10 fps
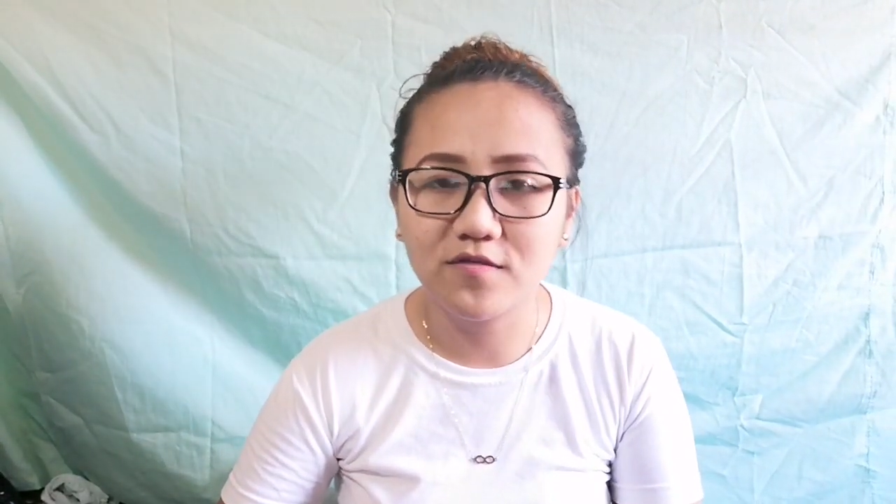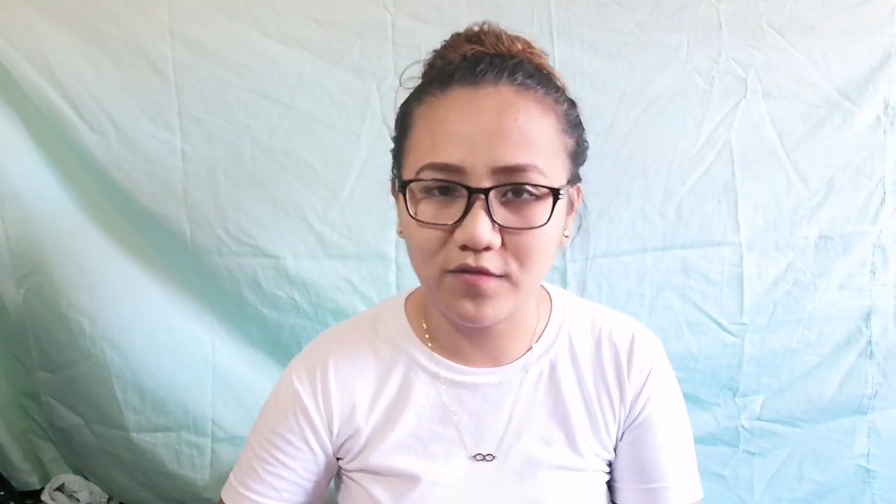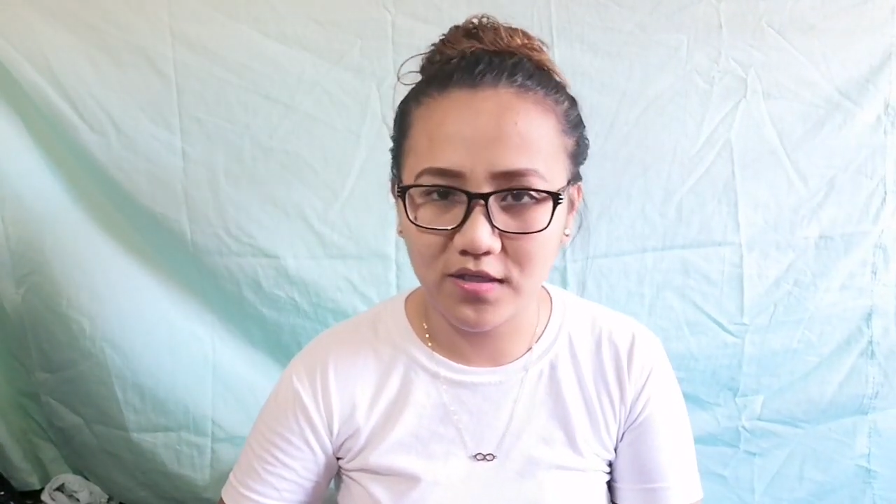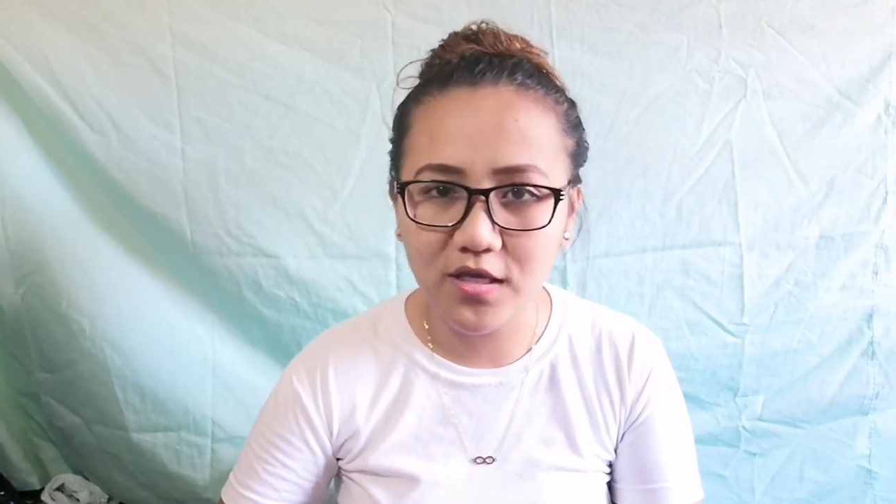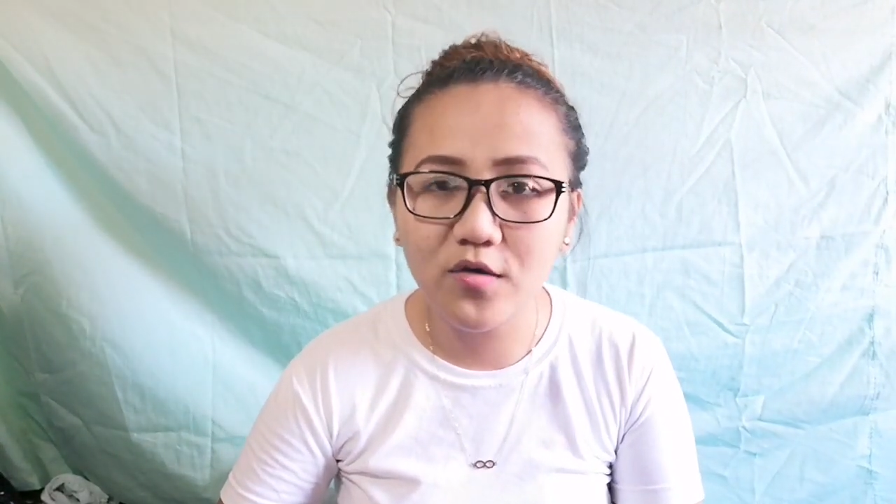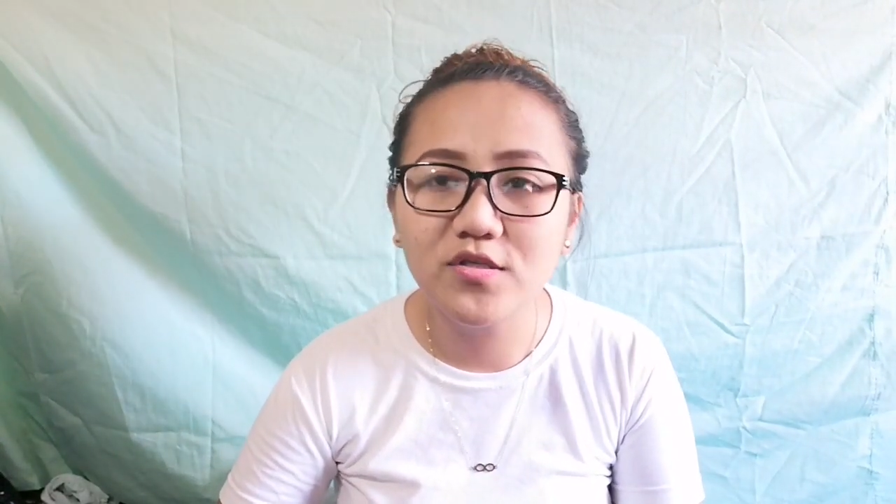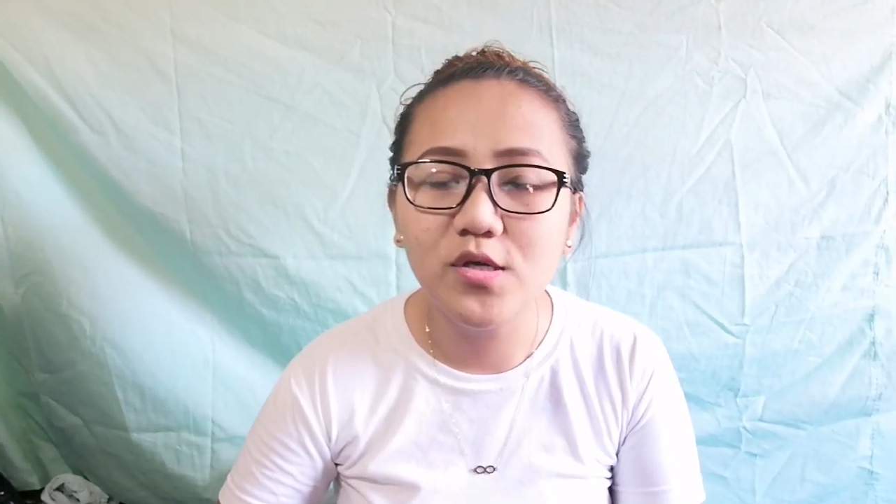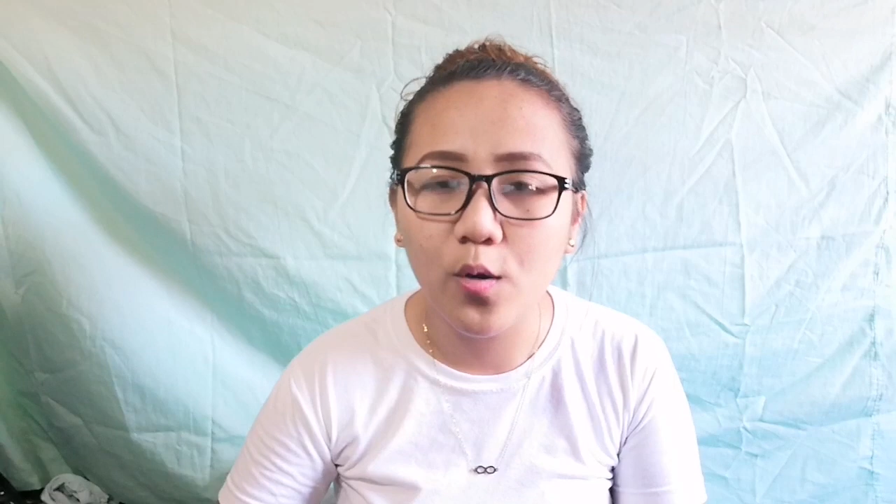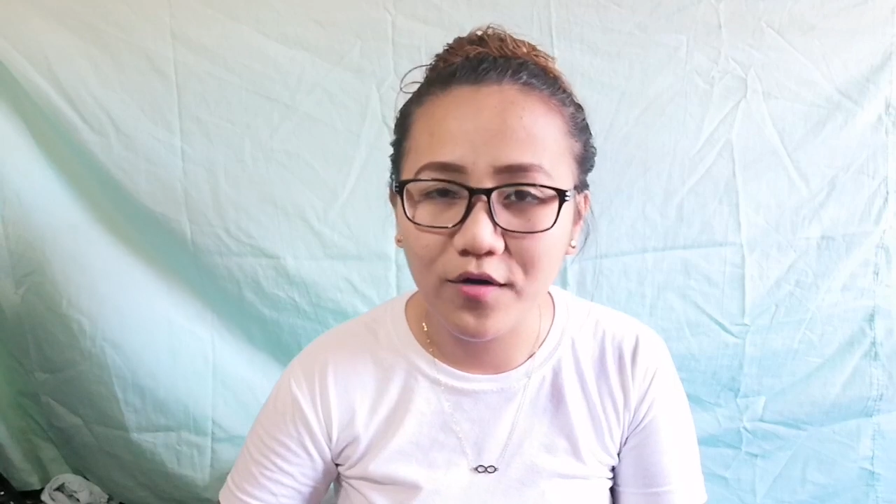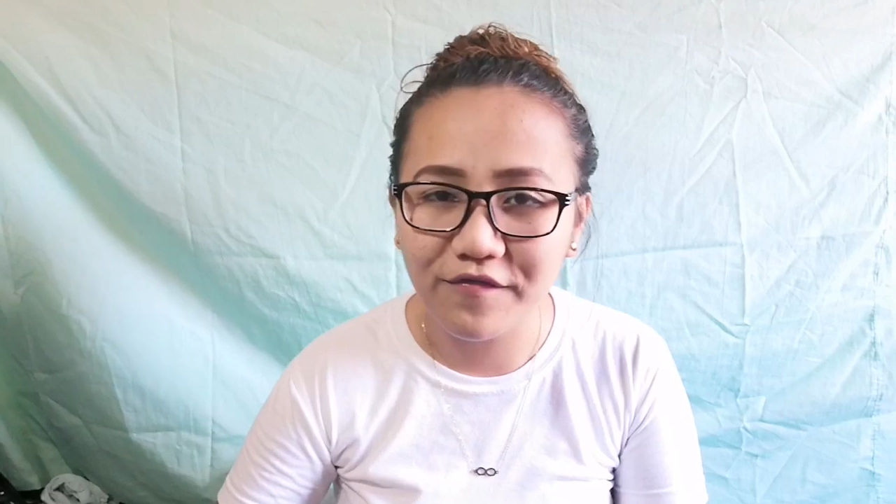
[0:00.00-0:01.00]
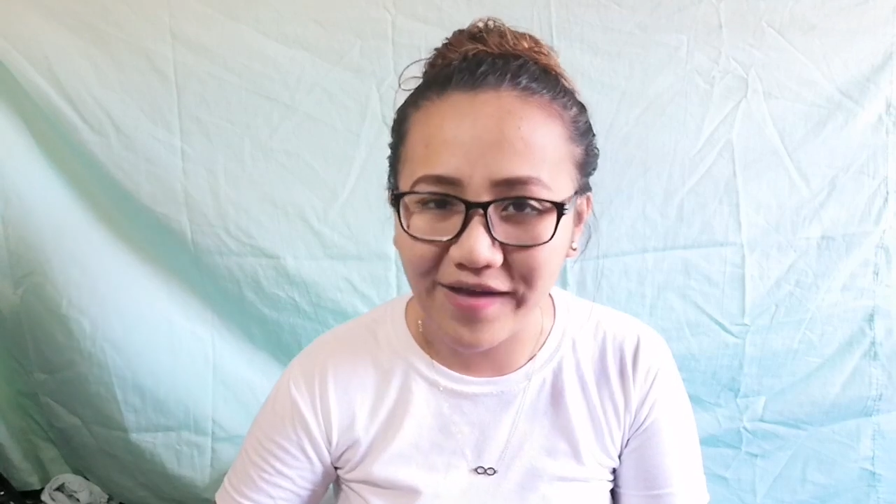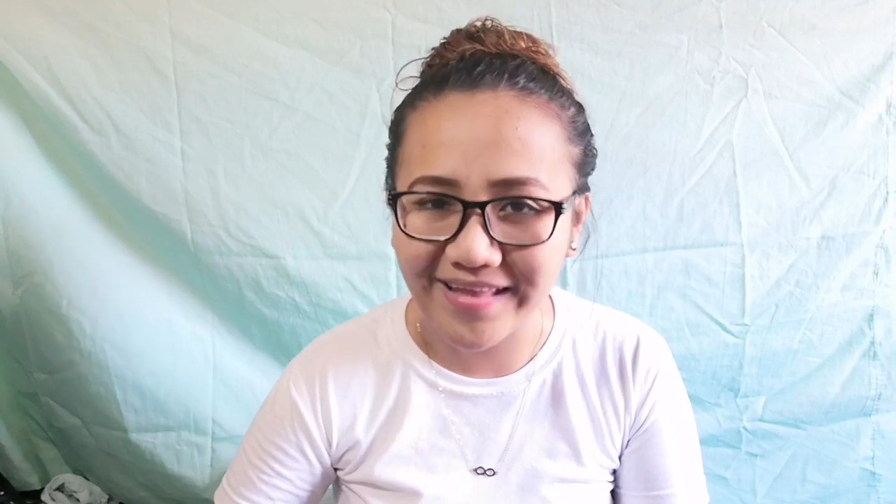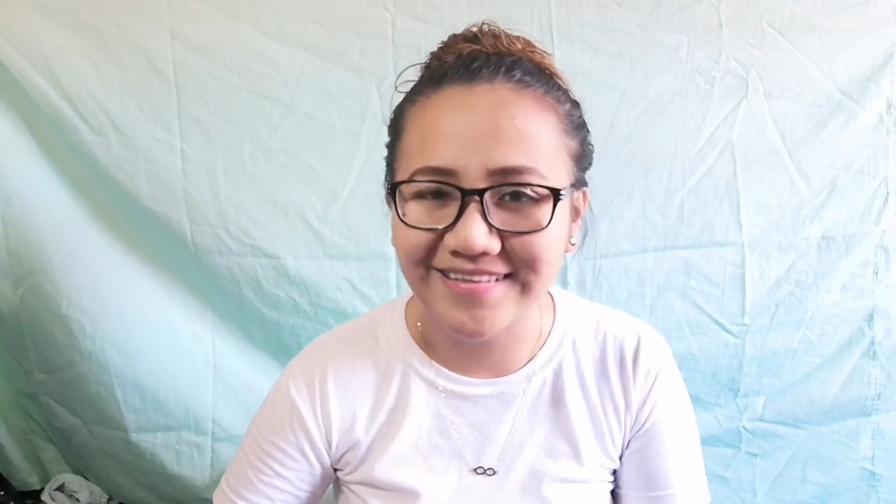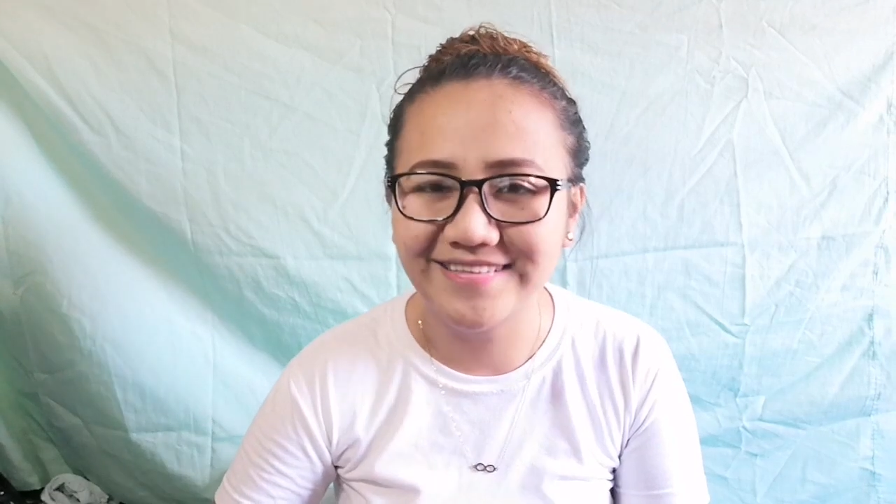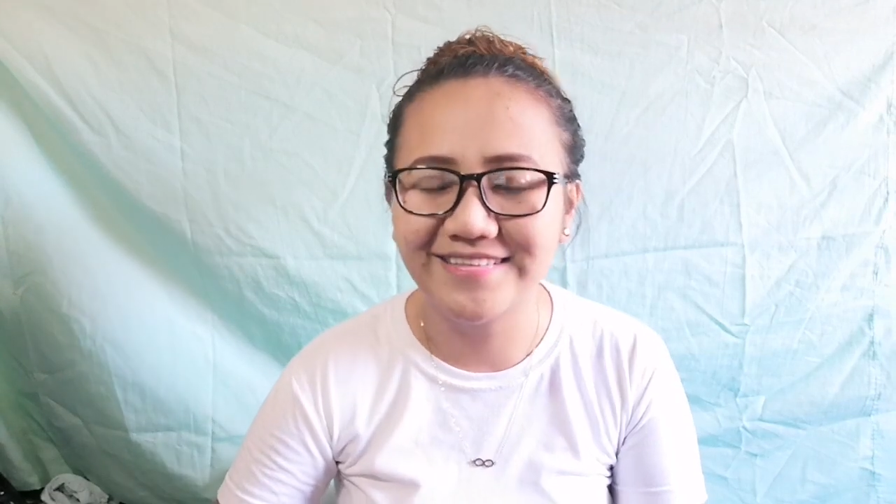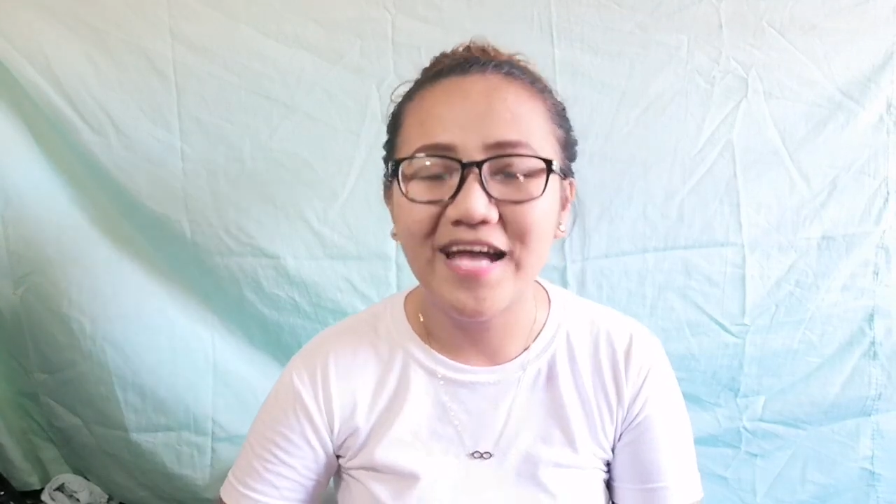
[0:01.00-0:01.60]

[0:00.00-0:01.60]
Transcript: video to your friends.